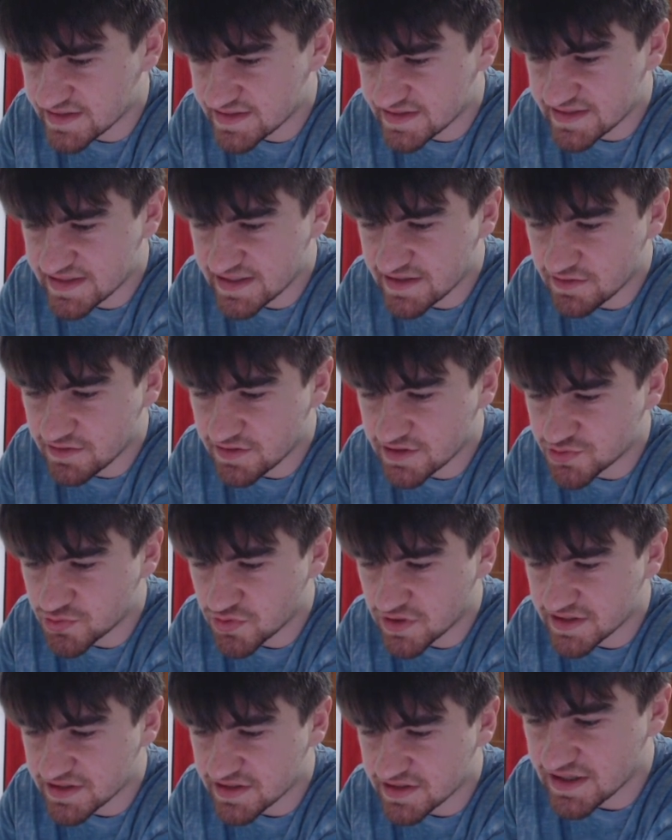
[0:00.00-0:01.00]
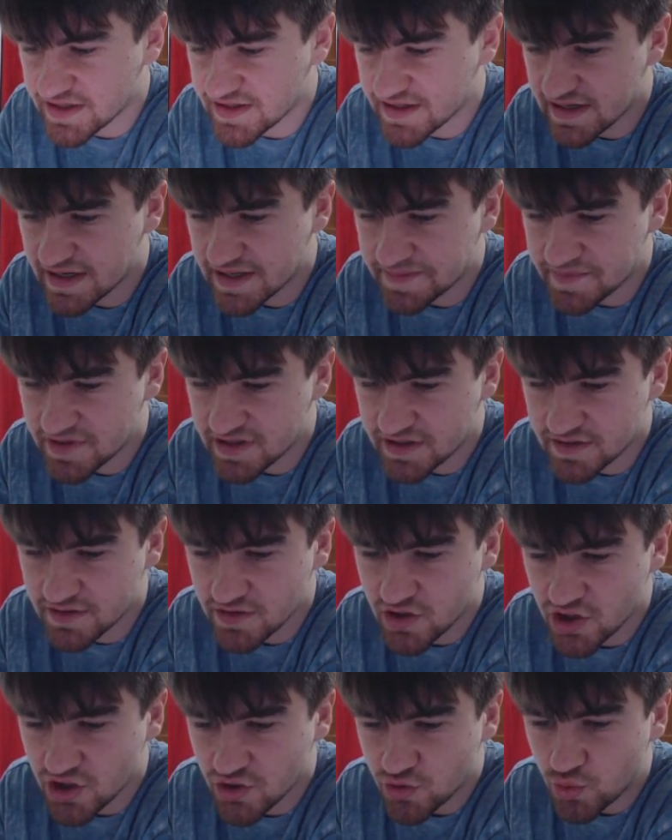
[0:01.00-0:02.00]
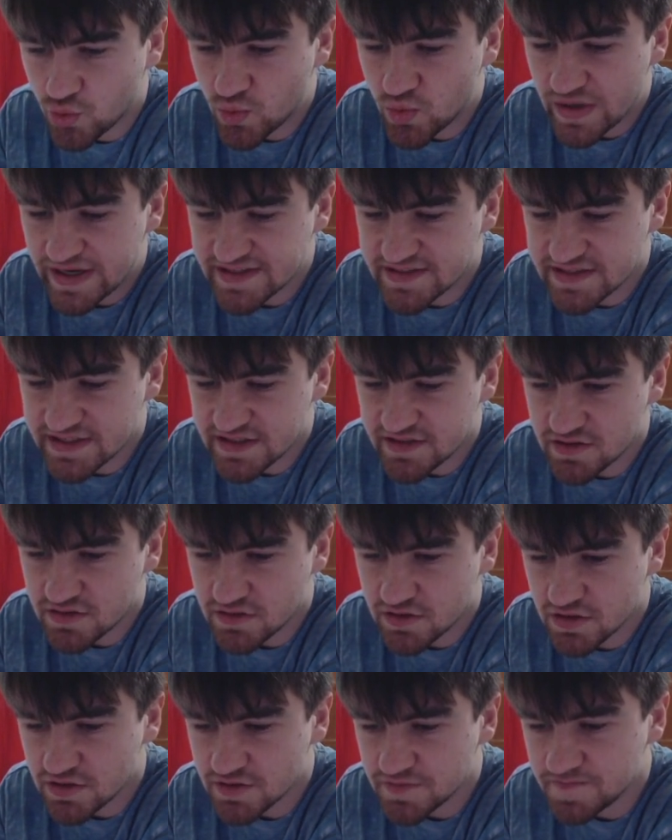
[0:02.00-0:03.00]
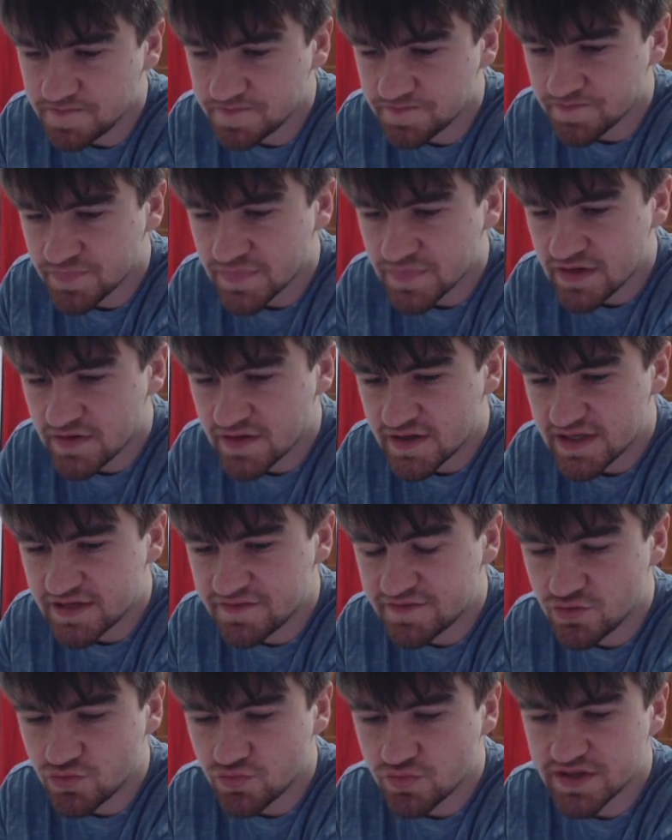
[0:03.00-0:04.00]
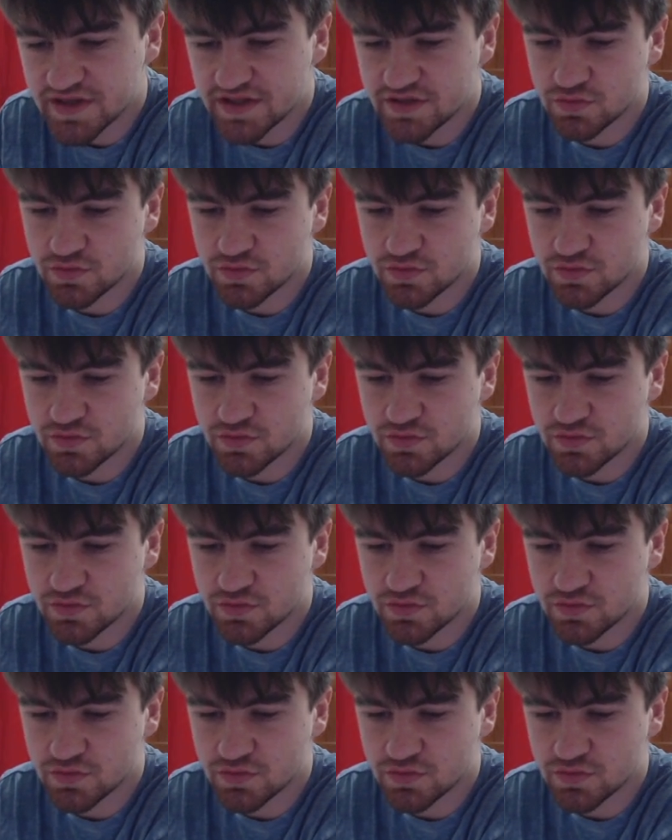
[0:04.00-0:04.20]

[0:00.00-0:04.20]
Steele is one that I'd be waiting on. If you really